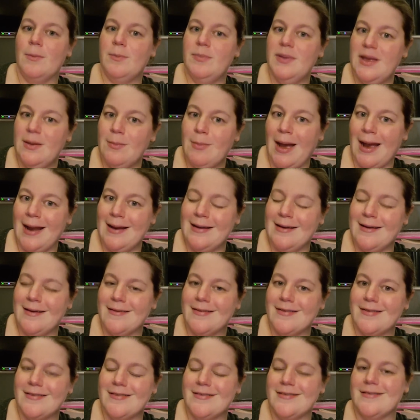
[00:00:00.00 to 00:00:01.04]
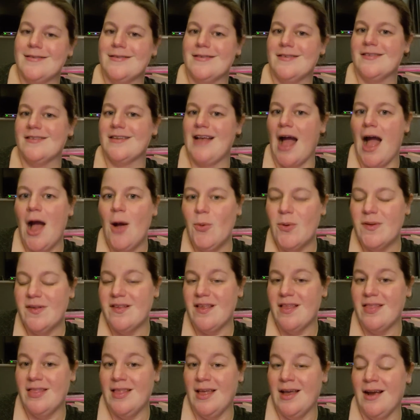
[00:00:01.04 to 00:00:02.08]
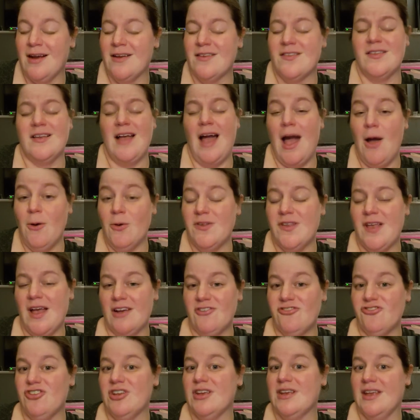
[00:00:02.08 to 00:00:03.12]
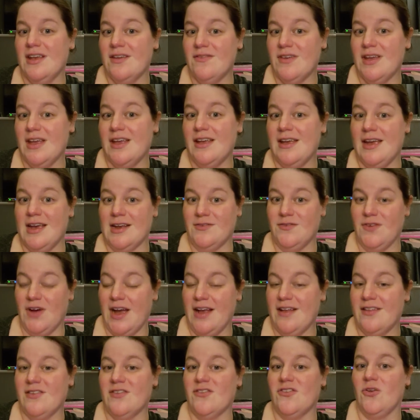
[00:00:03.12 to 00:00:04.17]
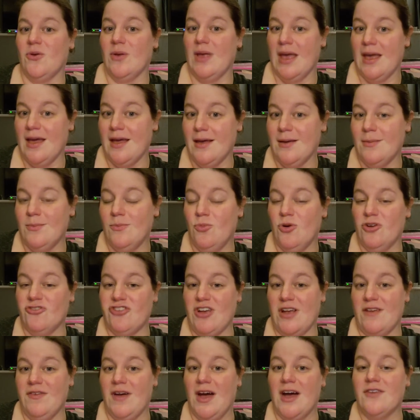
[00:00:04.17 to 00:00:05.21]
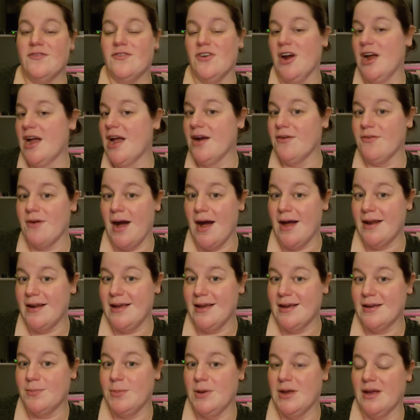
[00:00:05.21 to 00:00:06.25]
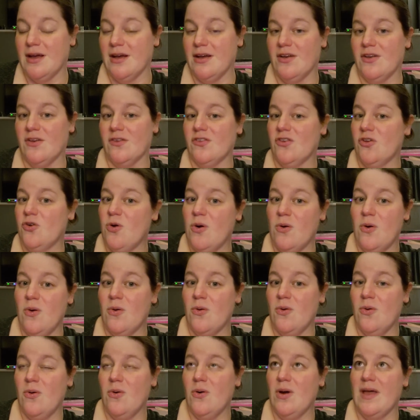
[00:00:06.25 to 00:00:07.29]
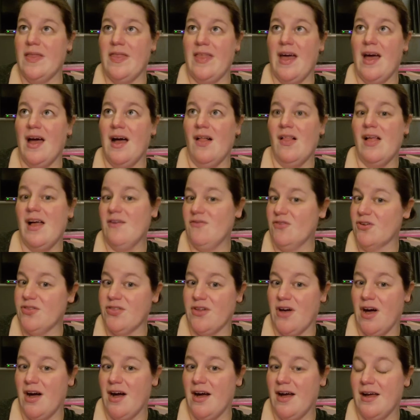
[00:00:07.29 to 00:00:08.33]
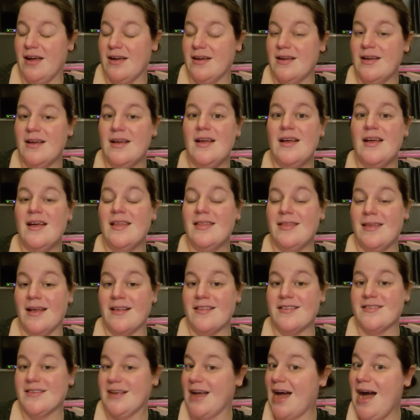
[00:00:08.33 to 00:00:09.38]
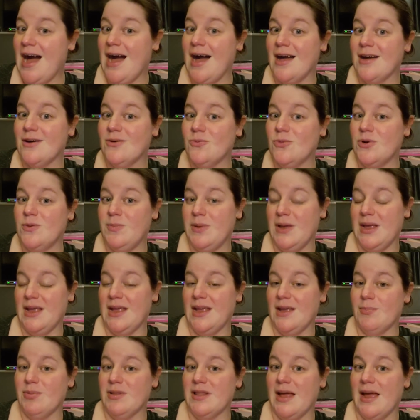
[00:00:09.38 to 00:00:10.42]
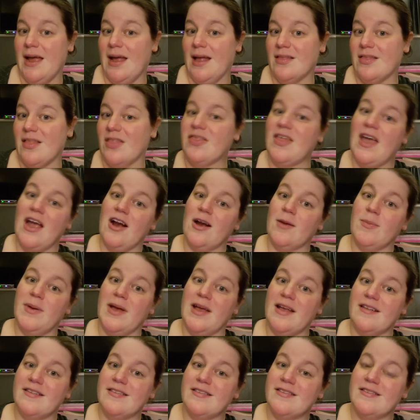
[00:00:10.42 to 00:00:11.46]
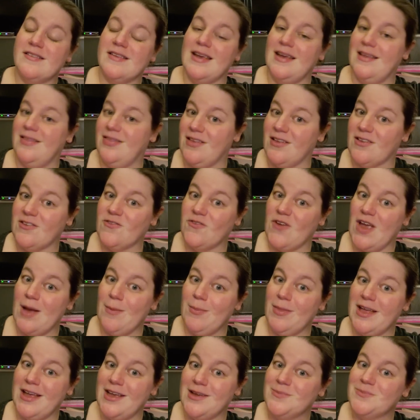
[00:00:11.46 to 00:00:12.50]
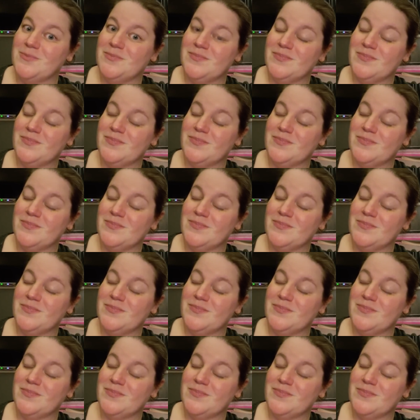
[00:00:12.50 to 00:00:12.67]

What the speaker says: B minus. Scott was in there. Scott was actually giving advice to Kim, which I found very ironic because who in the hell ever thought that Scott would be playing the therapist in this family?